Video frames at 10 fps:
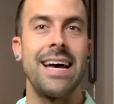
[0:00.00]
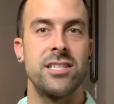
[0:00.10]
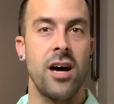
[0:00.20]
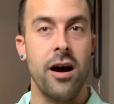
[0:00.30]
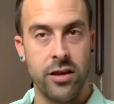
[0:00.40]
that
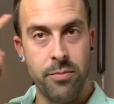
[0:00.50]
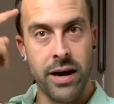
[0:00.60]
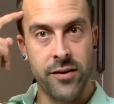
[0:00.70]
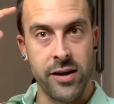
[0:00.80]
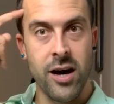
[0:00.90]
to occupy
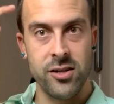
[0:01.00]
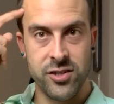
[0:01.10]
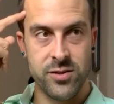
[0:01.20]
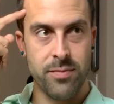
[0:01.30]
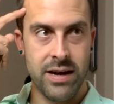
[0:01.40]
their
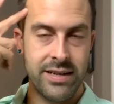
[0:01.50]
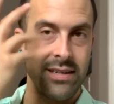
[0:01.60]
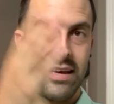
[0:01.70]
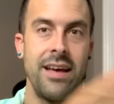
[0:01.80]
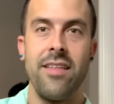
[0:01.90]
conscious mind,
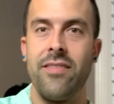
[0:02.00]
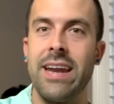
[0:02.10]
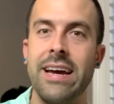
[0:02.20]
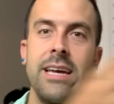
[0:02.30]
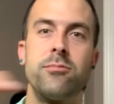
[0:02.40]
then
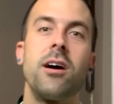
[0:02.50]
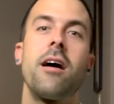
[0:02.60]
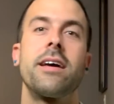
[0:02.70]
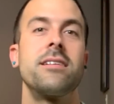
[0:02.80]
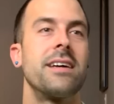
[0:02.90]
I keep
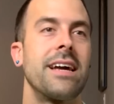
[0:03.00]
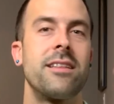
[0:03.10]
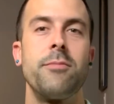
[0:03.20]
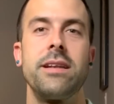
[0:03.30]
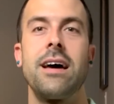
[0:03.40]
talking to get
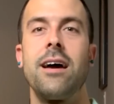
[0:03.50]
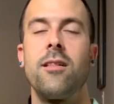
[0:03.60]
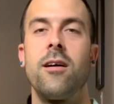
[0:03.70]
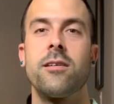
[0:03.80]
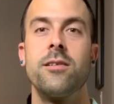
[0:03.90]
them in
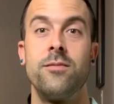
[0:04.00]
dialogue.